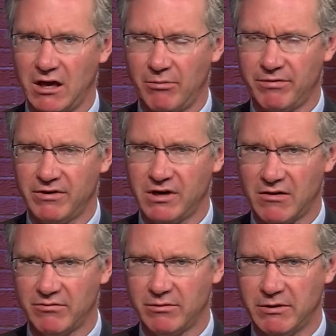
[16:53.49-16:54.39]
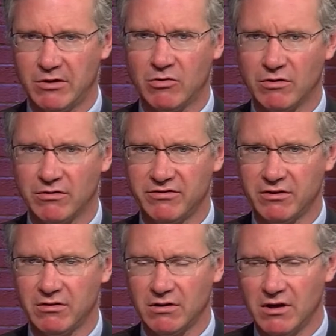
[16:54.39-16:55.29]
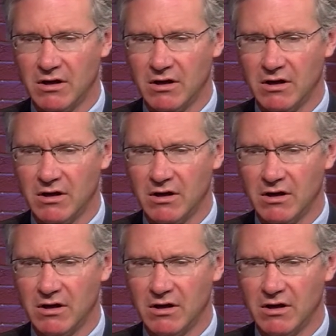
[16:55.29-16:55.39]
help of the government in order to